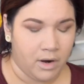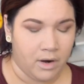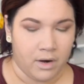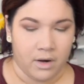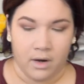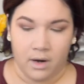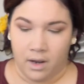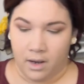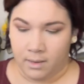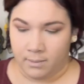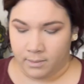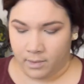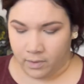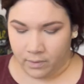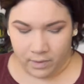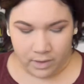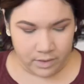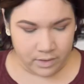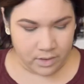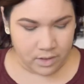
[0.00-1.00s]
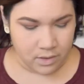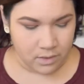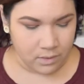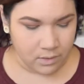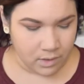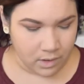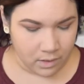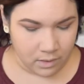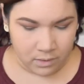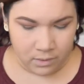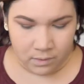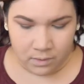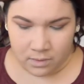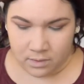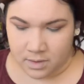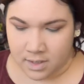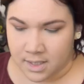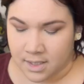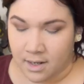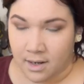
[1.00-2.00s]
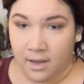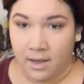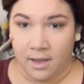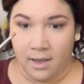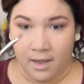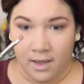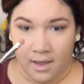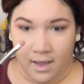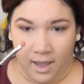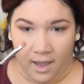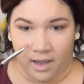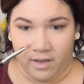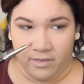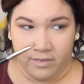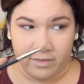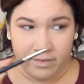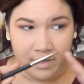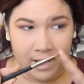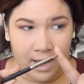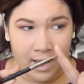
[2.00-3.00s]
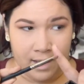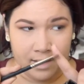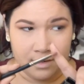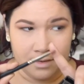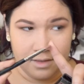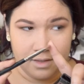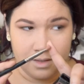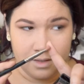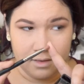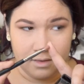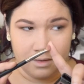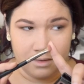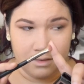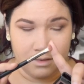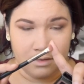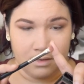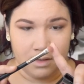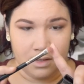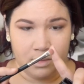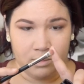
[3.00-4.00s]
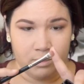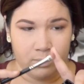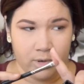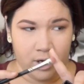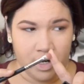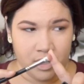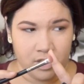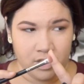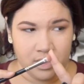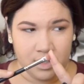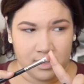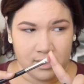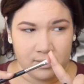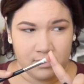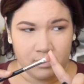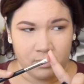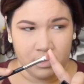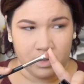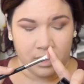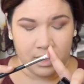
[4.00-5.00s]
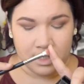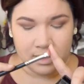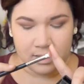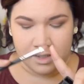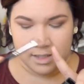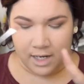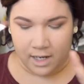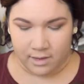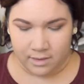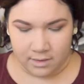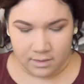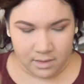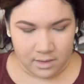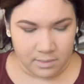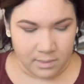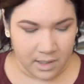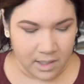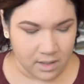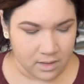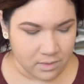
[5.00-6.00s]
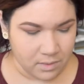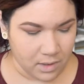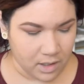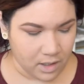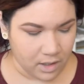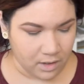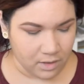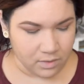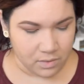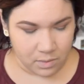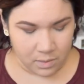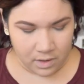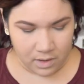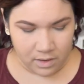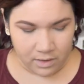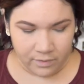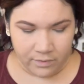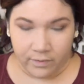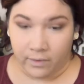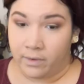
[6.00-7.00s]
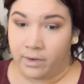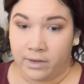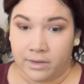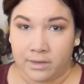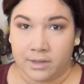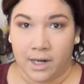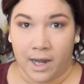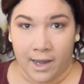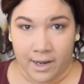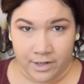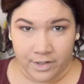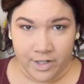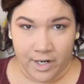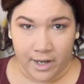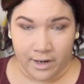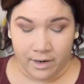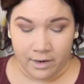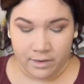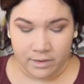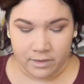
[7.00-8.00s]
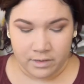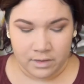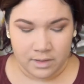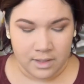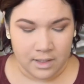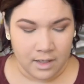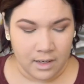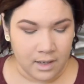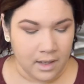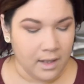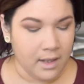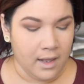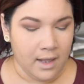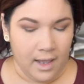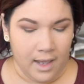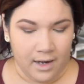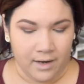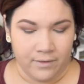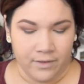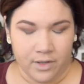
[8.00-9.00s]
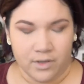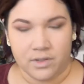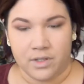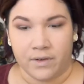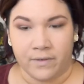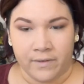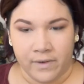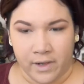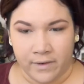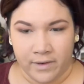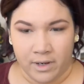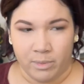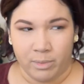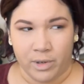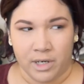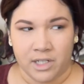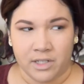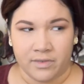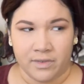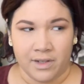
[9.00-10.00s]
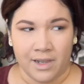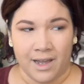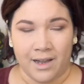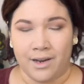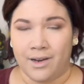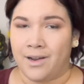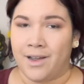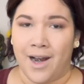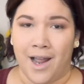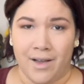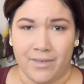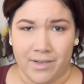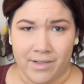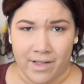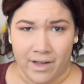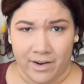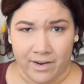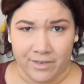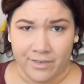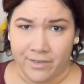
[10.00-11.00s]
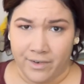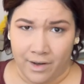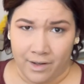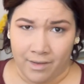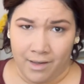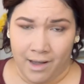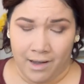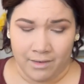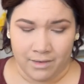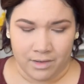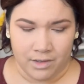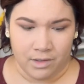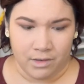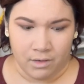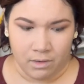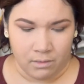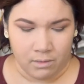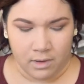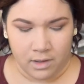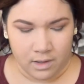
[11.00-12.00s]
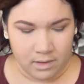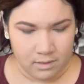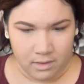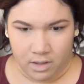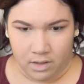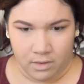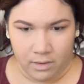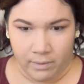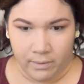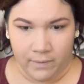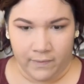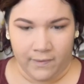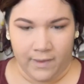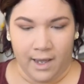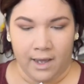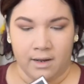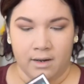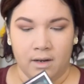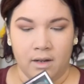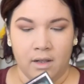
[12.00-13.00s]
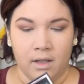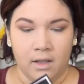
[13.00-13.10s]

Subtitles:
part, I'm going to use a flat brush that's really dense because we're going to use one of the foiled eyeshadows. And if you use a fluffy brush for that, you're going to have a lot of fallout, and you don't want that.